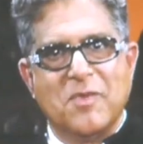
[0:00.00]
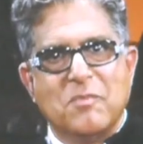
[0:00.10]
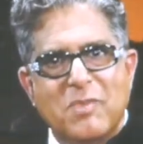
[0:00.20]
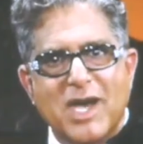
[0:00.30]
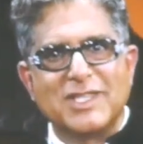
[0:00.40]

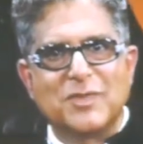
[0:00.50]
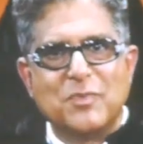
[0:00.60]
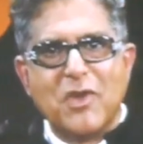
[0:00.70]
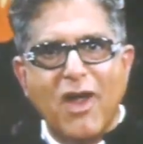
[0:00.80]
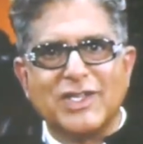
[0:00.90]
Birth
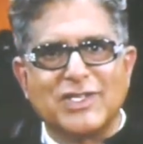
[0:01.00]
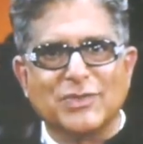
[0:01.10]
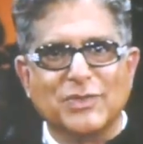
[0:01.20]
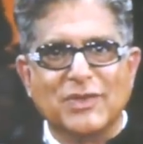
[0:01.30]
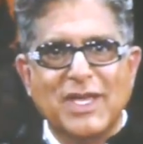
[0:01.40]
brought
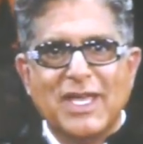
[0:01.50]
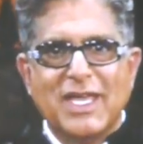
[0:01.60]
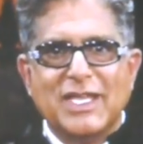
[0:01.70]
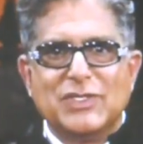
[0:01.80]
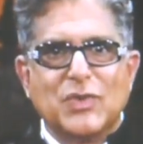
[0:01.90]
you
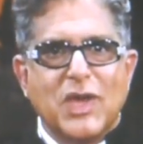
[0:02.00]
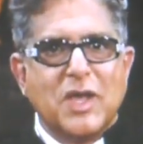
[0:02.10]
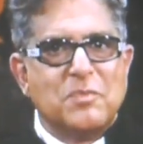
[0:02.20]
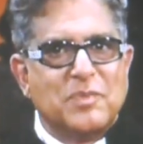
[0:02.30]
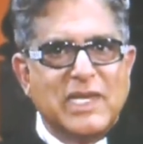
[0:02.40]
into a
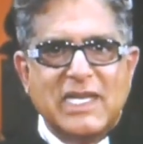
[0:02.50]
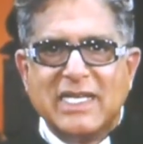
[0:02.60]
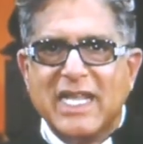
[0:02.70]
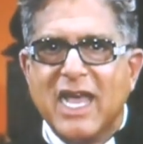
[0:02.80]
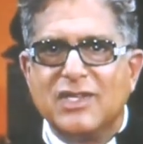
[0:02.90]

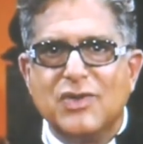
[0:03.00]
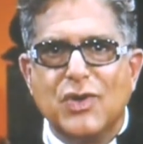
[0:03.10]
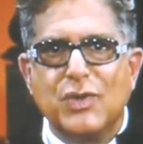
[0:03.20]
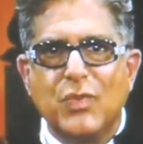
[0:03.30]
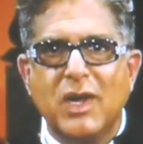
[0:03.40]
completely
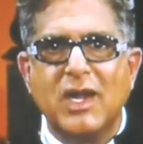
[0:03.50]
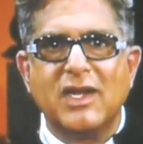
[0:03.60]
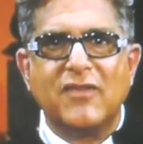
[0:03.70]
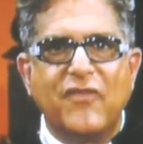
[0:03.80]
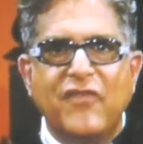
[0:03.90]
unknown
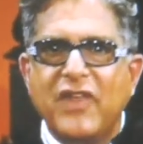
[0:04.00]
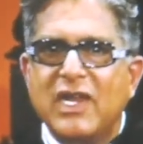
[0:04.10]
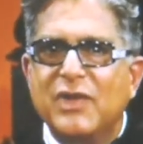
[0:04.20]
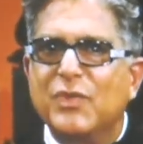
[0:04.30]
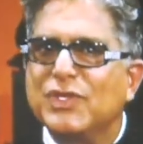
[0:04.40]
world
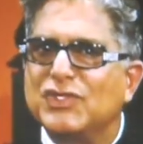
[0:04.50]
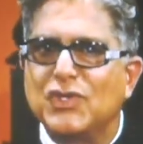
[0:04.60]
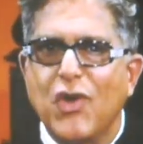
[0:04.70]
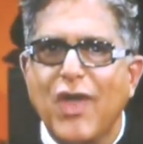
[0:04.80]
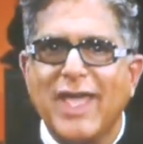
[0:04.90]
filled with
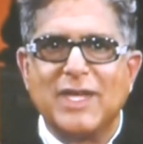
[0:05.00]
joy and